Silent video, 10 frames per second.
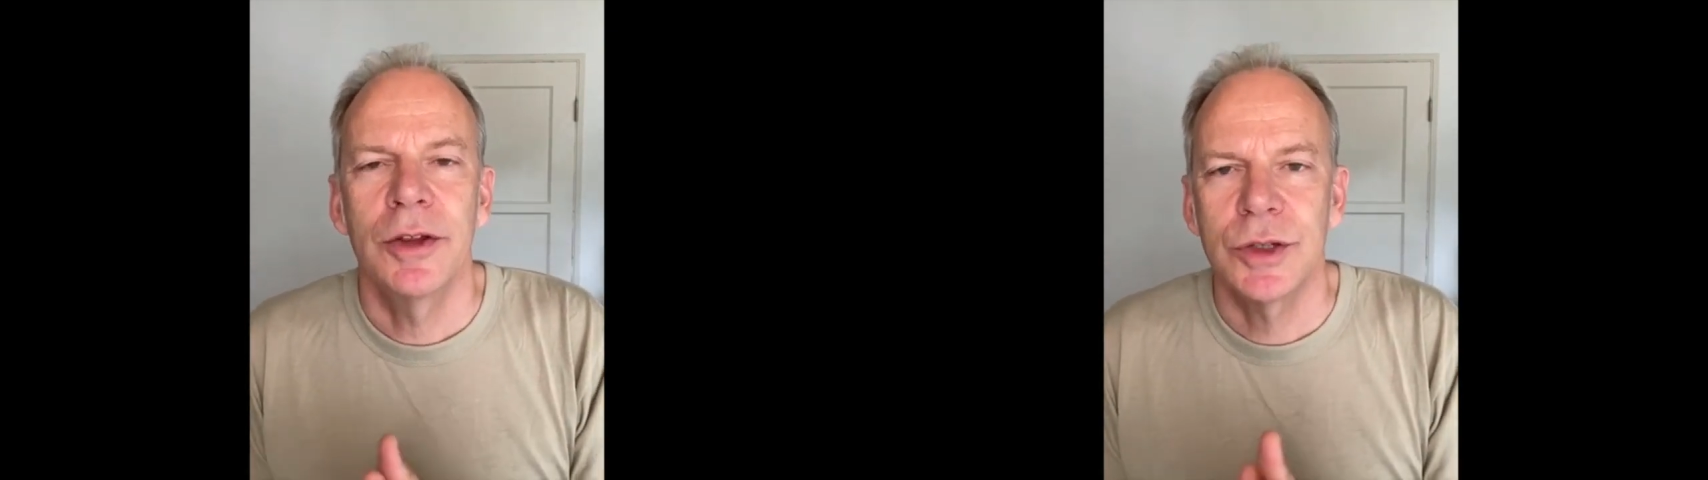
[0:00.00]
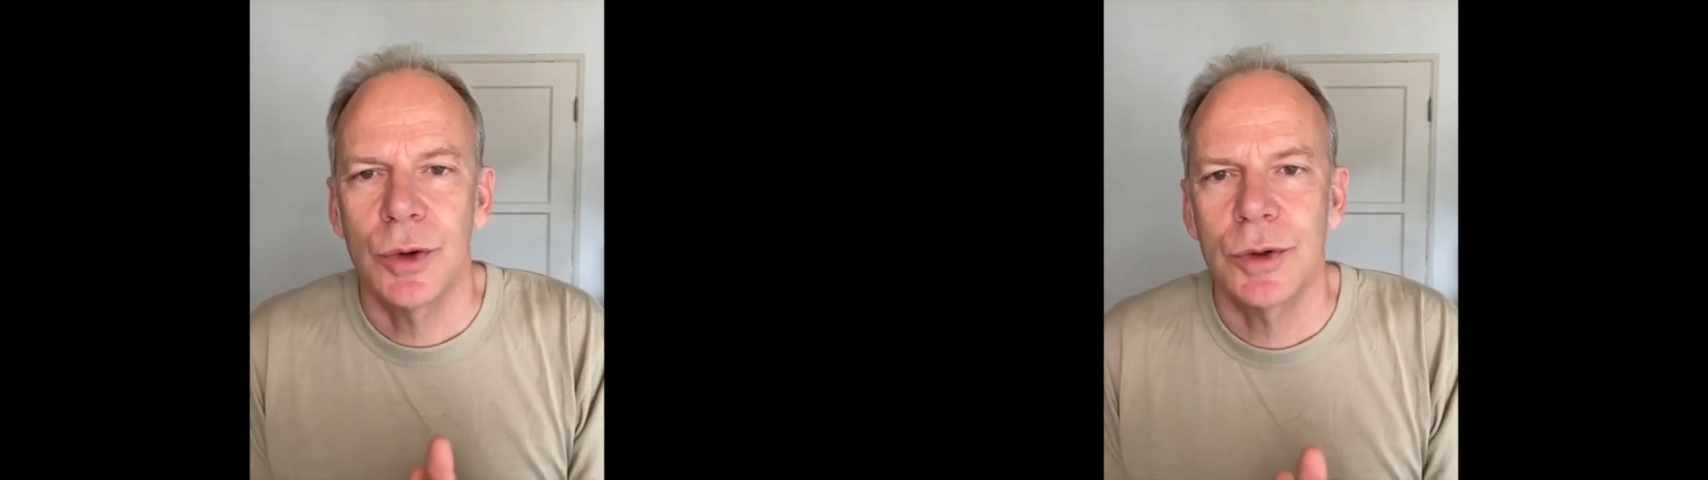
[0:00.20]

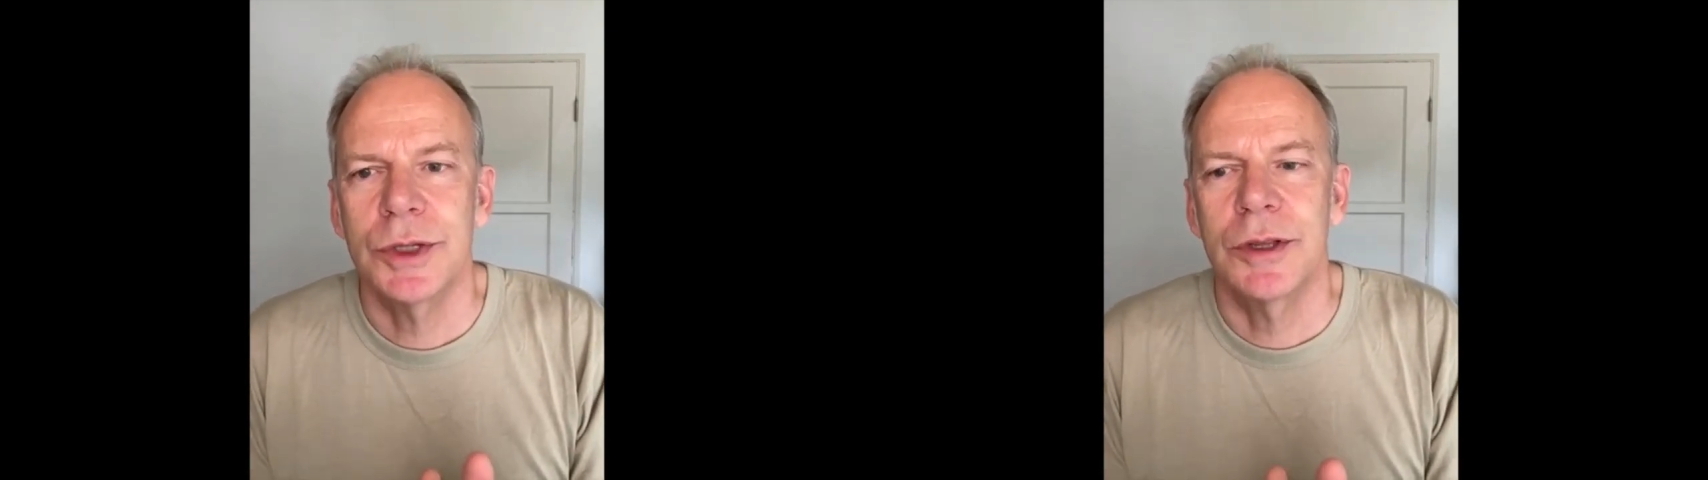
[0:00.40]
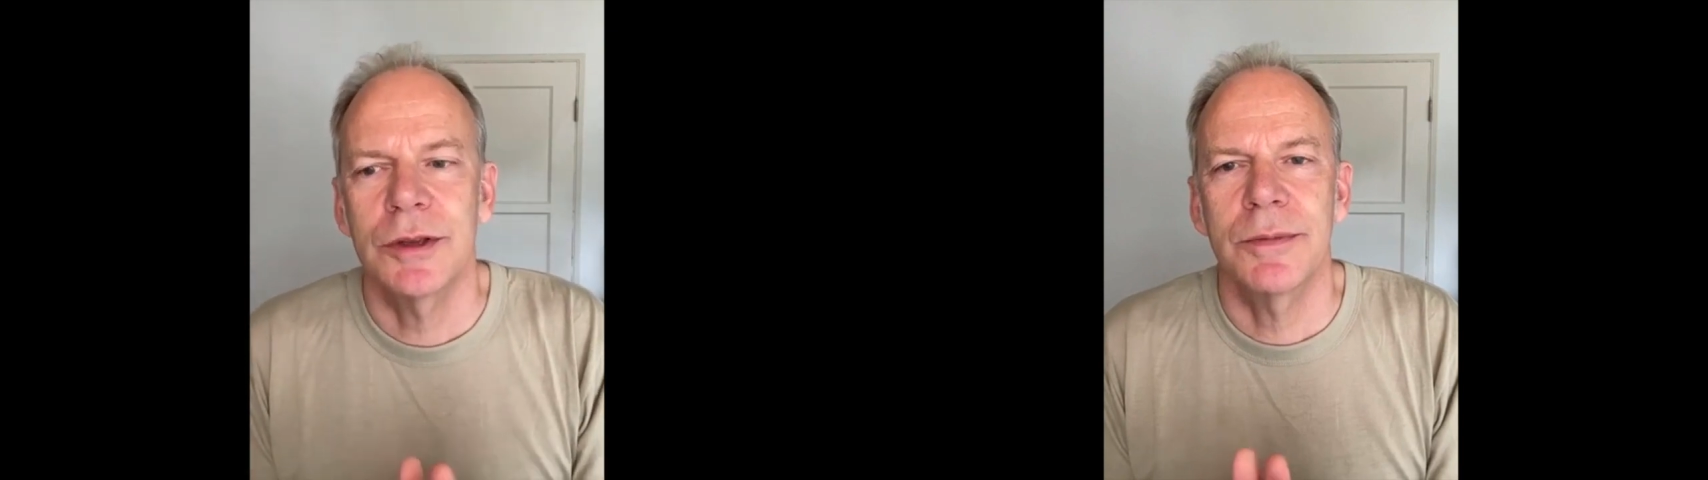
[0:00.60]
talk
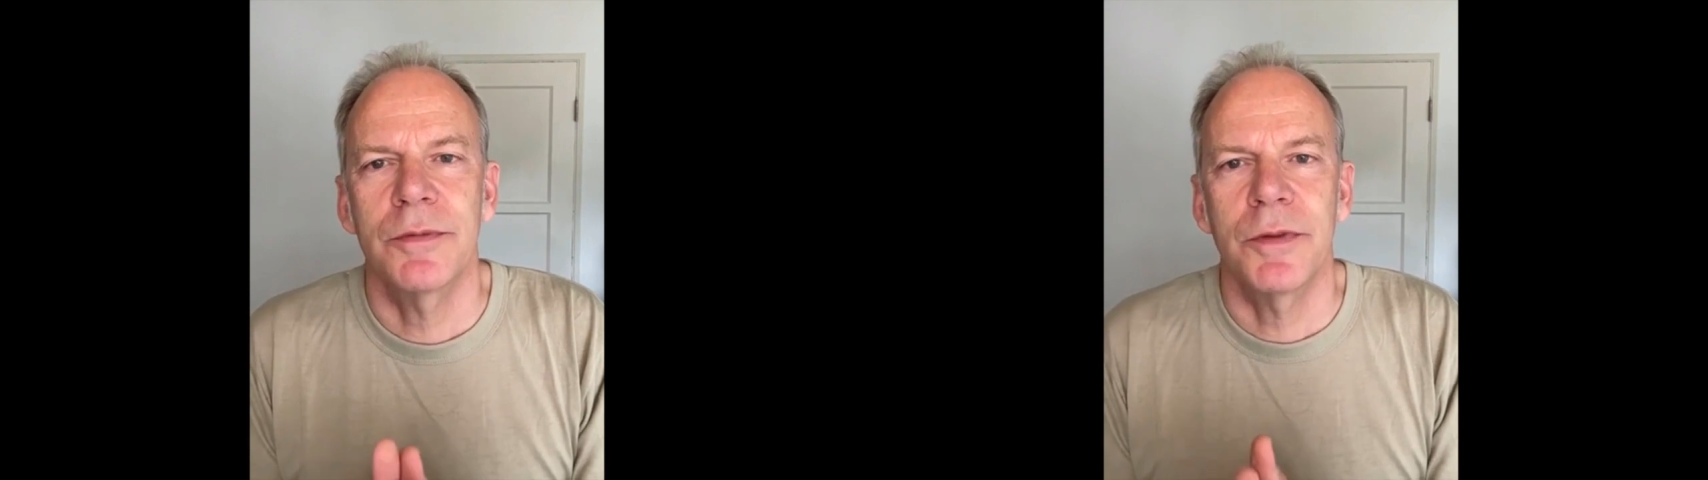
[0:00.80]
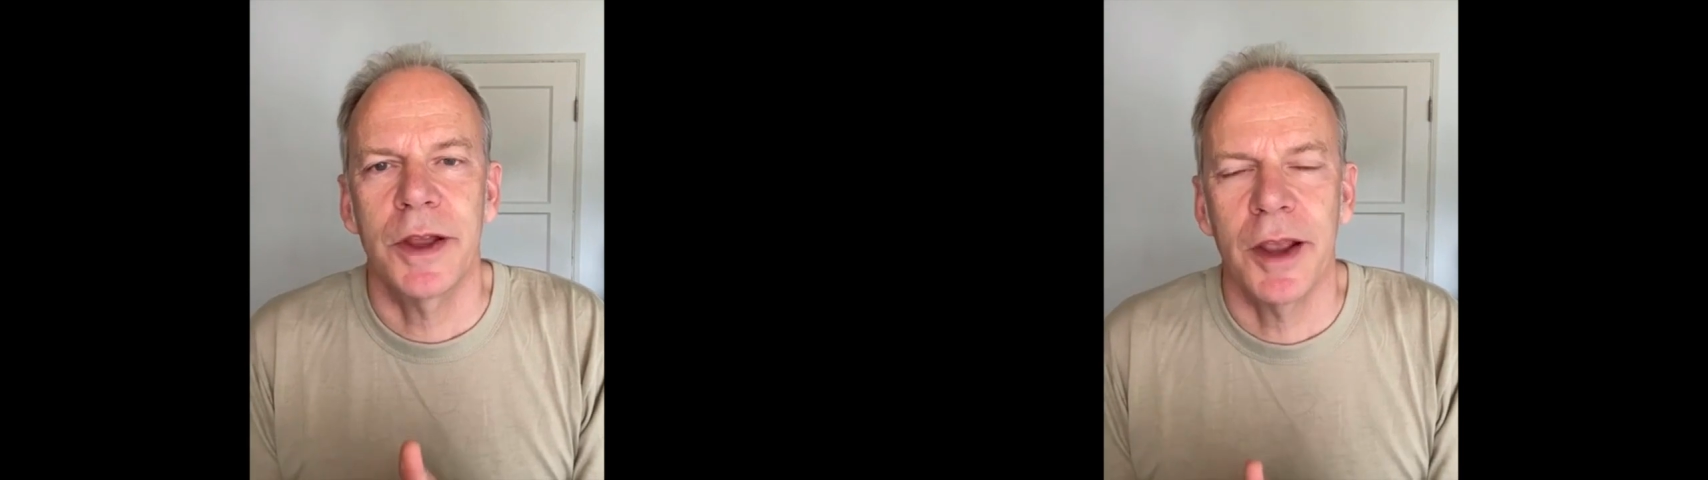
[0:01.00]
to them,
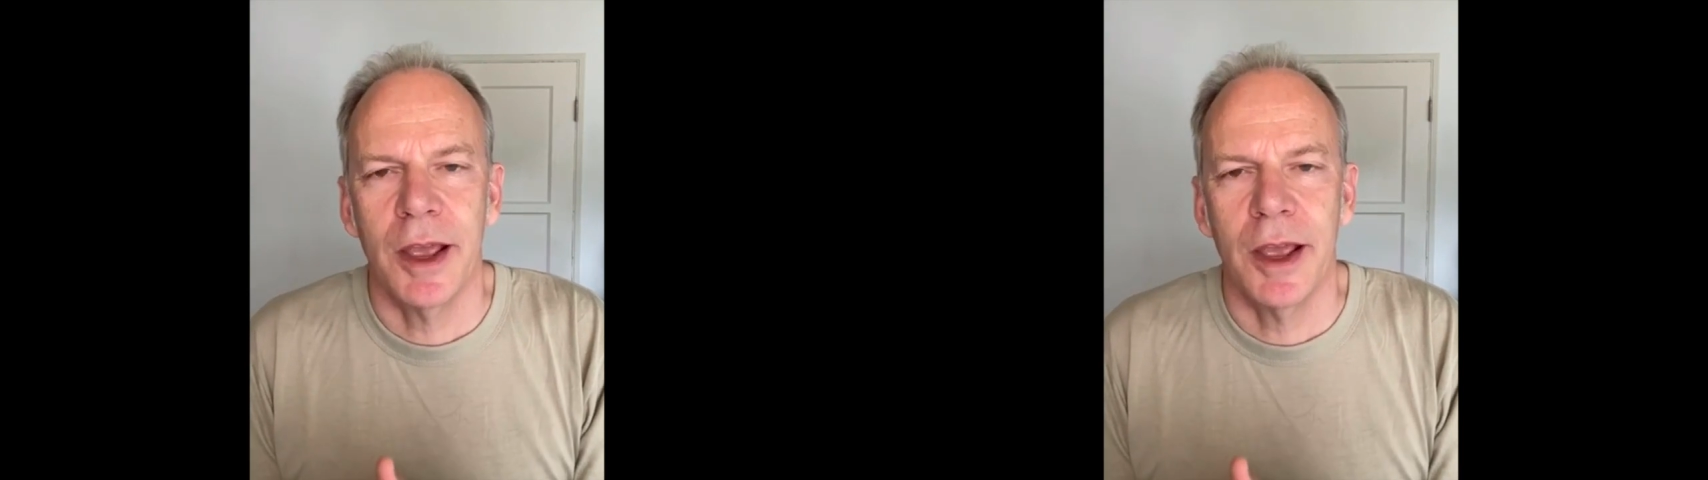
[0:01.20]
find